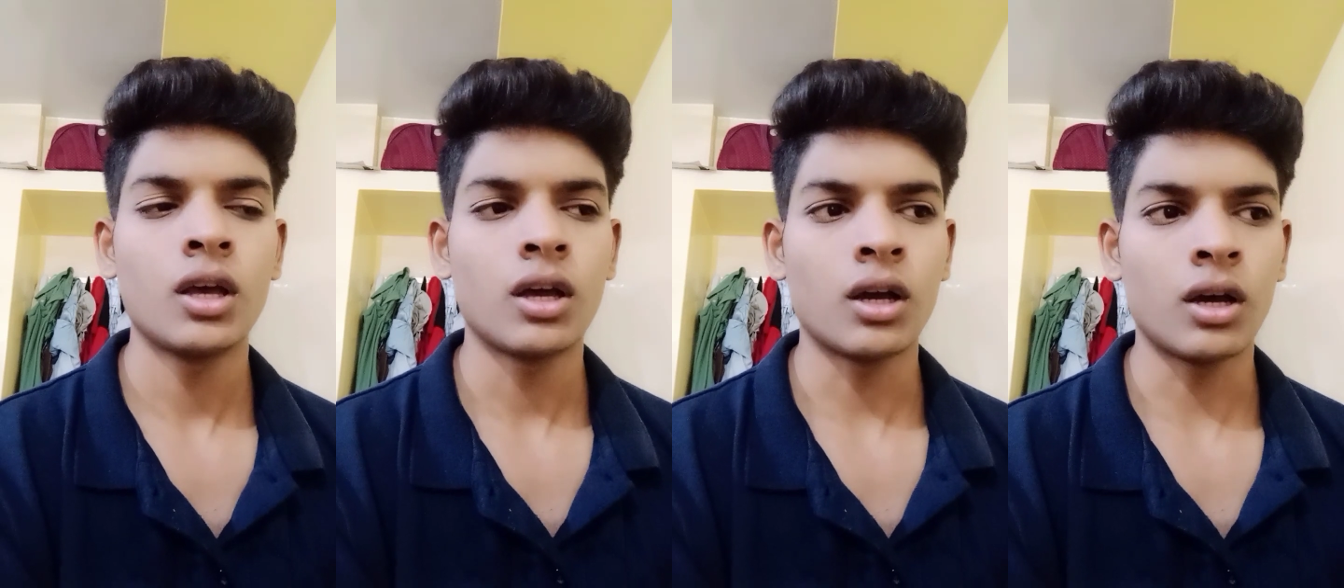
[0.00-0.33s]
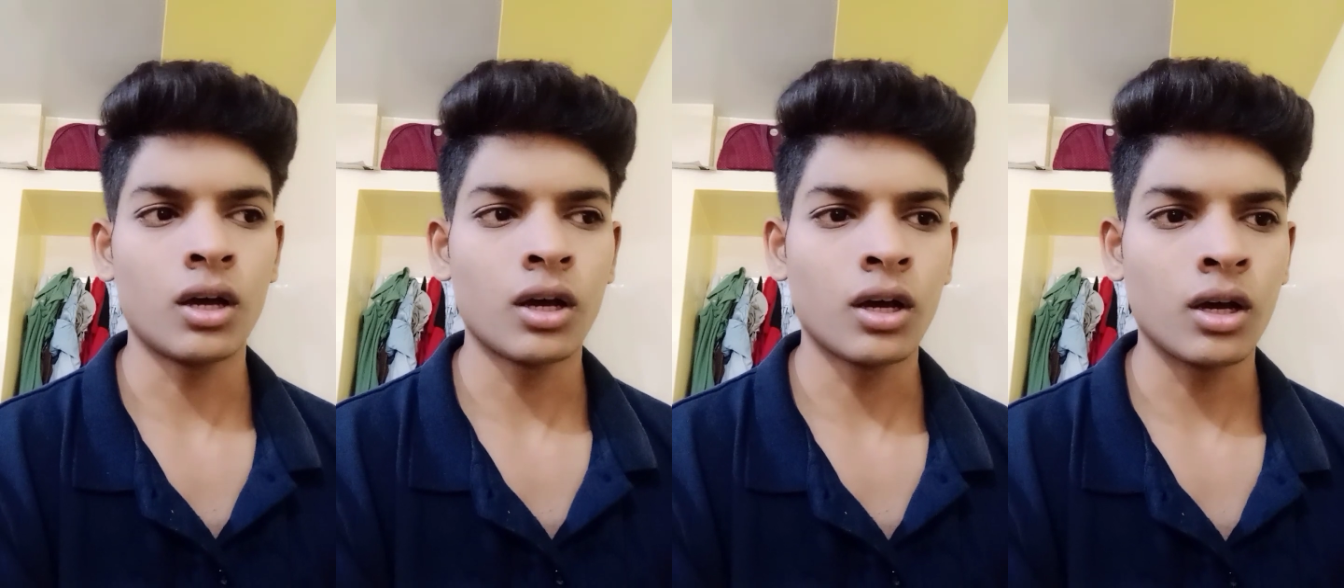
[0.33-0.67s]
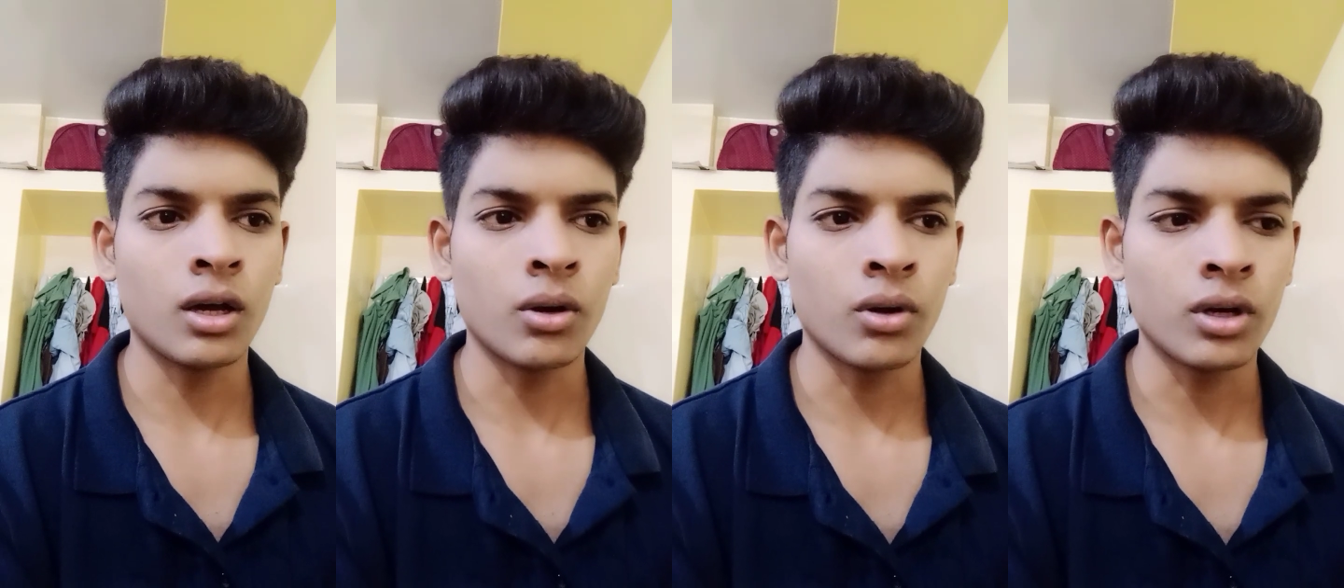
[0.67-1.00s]

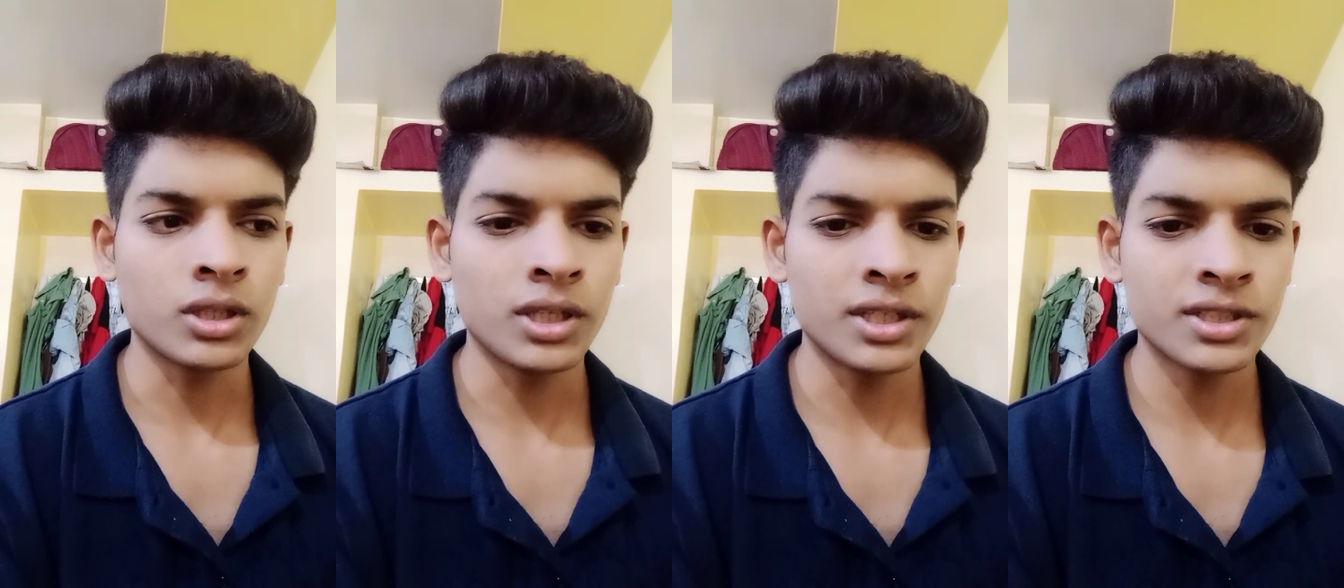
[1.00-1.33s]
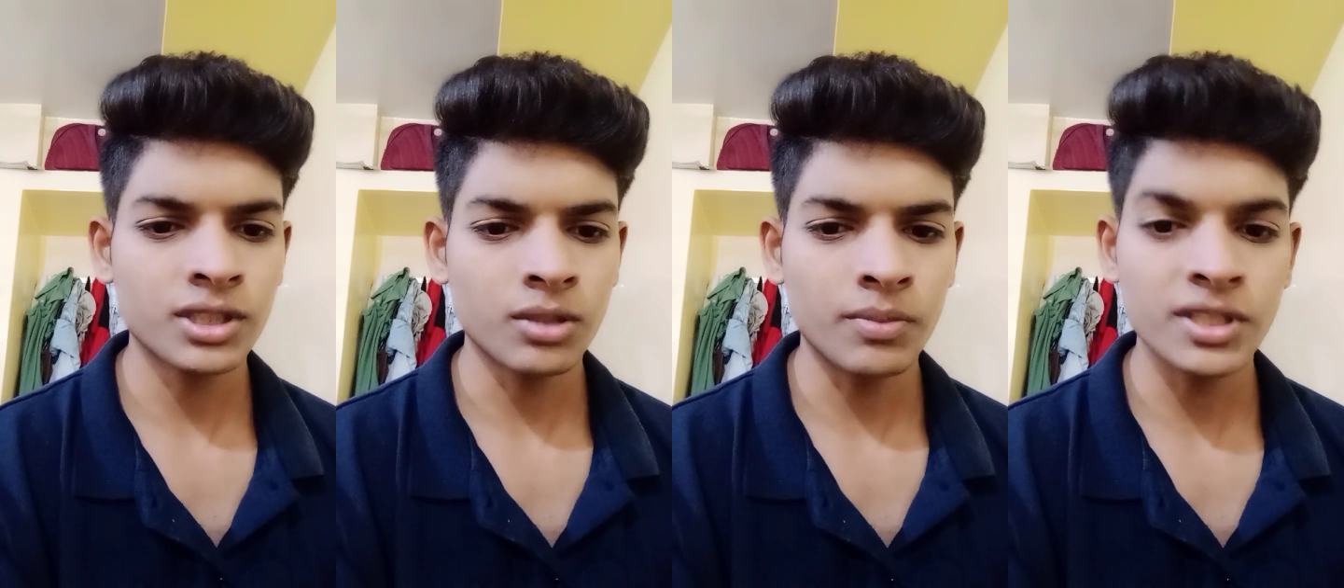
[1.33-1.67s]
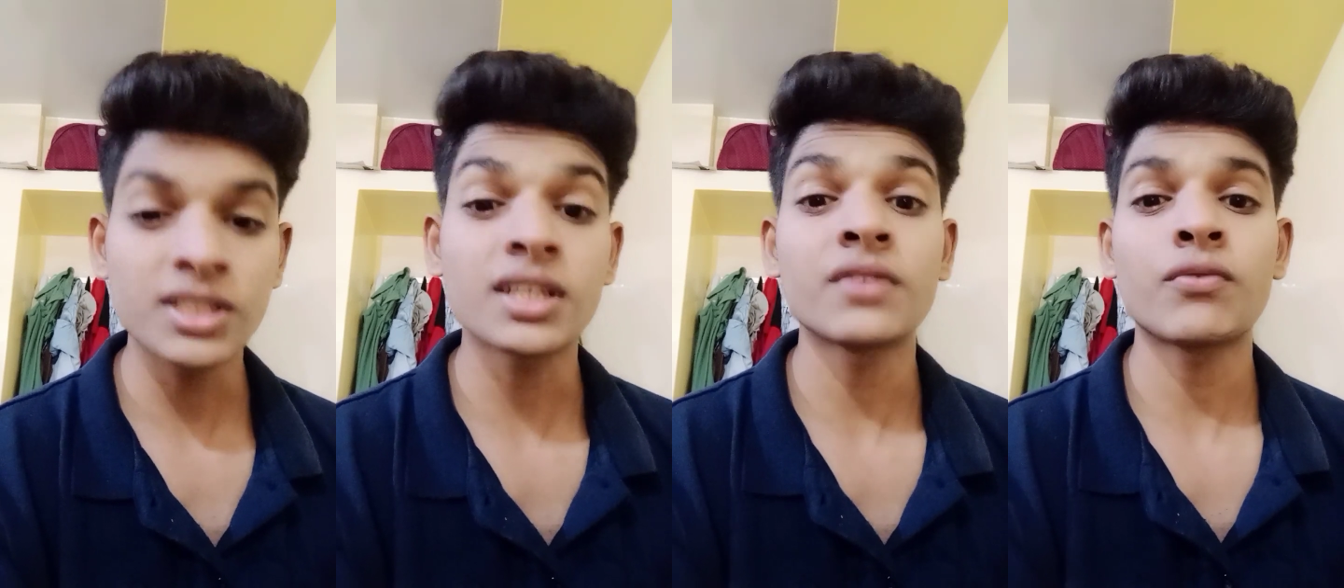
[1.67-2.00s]
its
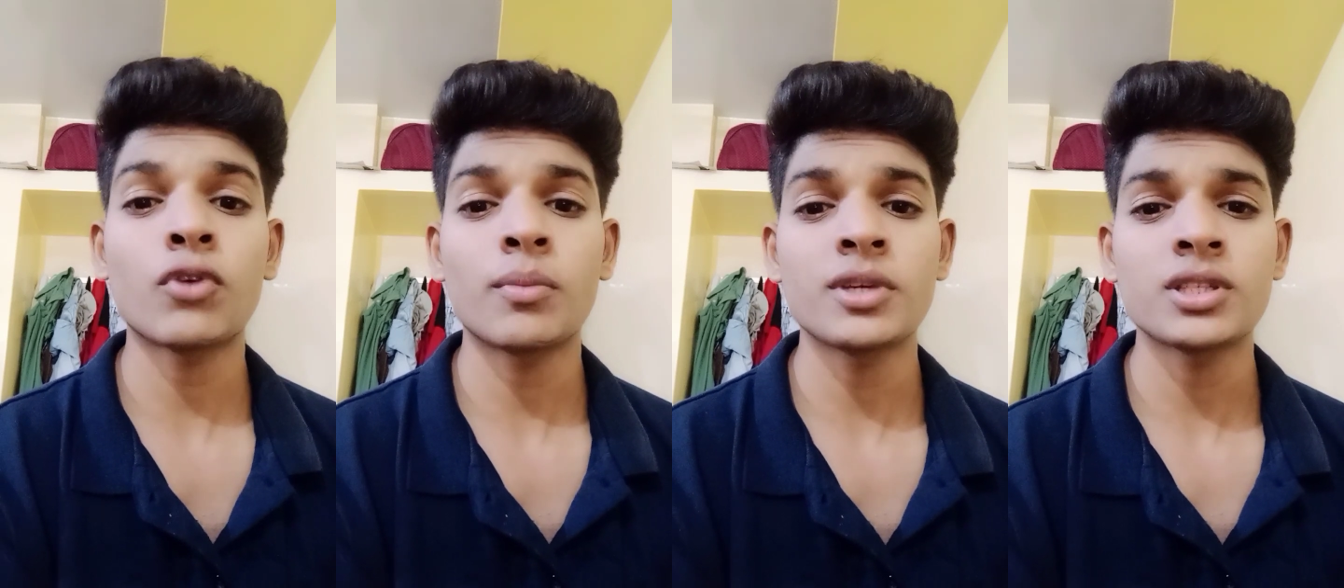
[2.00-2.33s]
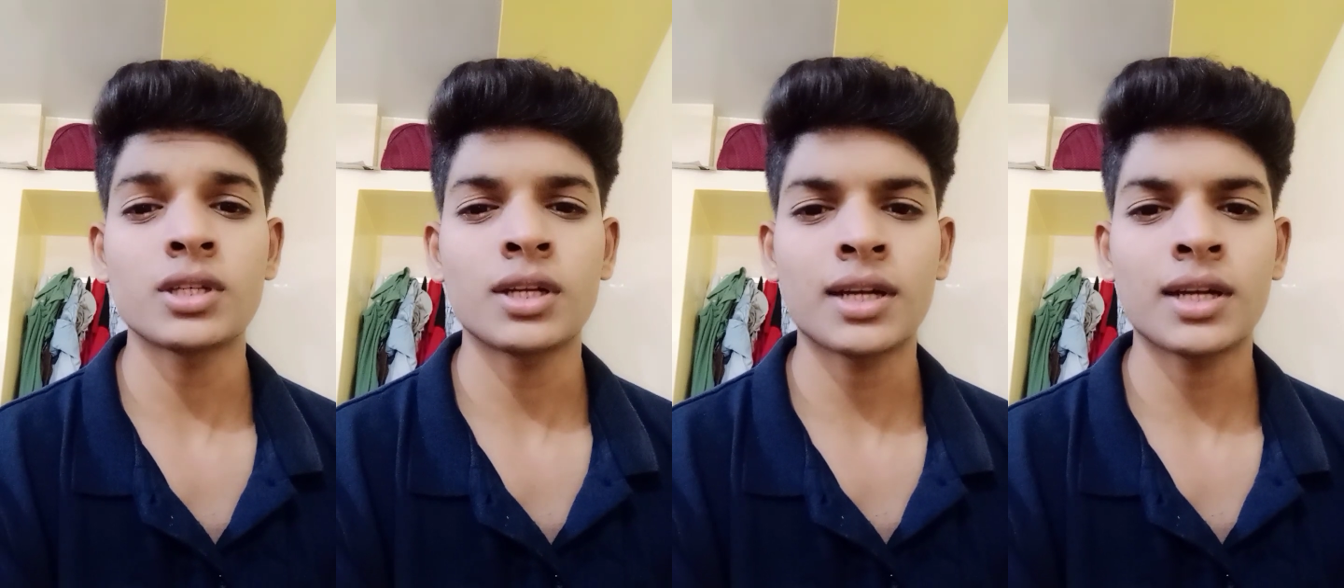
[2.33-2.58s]
basic information,